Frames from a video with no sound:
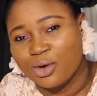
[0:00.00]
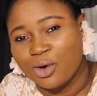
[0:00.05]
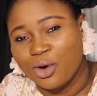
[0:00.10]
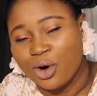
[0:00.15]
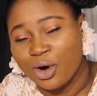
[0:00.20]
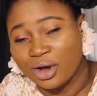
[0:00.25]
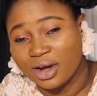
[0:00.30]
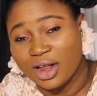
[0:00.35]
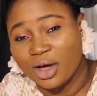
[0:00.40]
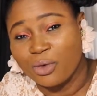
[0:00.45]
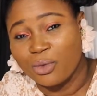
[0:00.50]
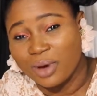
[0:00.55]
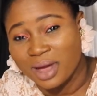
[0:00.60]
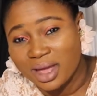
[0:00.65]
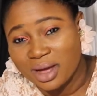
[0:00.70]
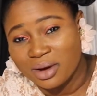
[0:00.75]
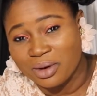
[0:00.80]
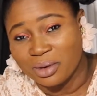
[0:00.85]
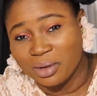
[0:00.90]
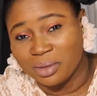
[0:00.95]
On our
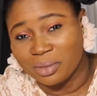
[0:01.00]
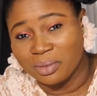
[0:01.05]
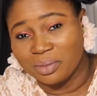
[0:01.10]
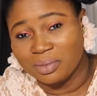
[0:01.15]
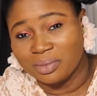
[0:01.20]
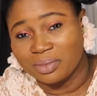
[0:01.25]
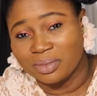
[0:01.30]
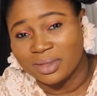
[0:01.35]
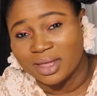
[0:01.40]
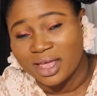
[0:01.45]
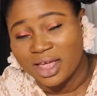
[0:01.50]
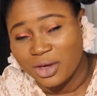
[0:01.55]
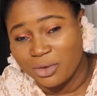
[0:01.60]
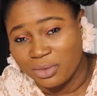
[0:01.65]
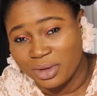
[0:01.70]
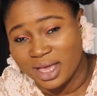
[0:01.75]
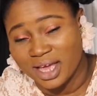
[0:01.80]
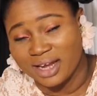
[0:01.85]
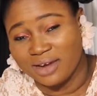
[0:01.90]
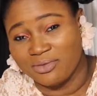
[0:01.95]
way home, and
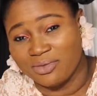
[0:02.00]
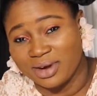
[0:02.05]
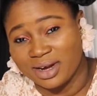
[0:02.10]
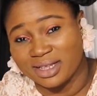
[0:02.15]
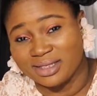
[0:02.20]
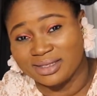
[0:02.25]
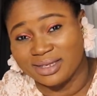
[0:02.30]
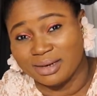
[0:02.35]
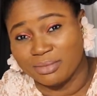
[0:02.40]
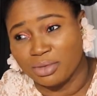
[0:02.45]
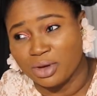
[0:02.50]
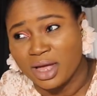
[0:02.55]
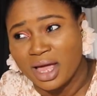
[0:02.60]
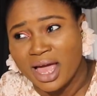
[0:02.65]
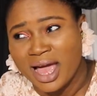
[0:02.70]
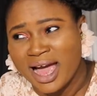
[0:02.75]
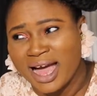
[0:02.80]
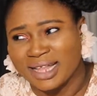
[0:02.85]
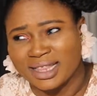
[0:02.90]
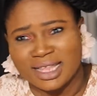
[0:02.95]
we had a very tip.
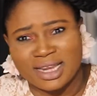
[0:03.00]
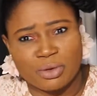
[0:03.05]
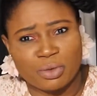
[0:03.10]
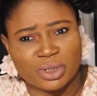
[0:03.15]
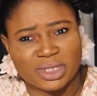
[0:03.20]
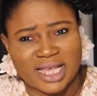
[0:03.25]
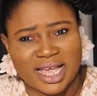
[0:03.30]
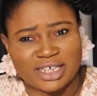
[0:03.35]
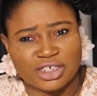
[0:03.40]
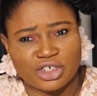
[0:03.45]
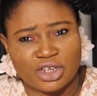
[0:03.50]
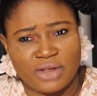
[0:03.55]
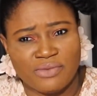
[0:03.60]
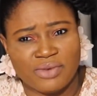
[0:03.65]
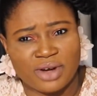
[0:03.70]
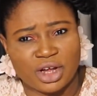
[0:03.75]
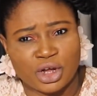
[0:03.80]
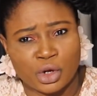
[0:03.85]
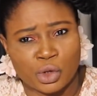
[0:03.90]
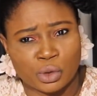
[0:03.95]
I think it was actually
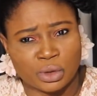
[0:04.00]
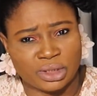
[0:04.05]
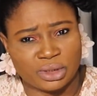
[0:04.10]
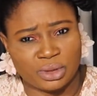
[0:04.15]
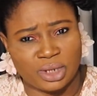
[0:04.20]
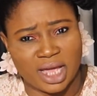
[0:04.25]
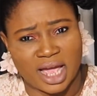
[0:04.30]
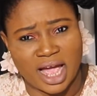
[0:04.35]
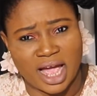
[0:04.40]
very close to their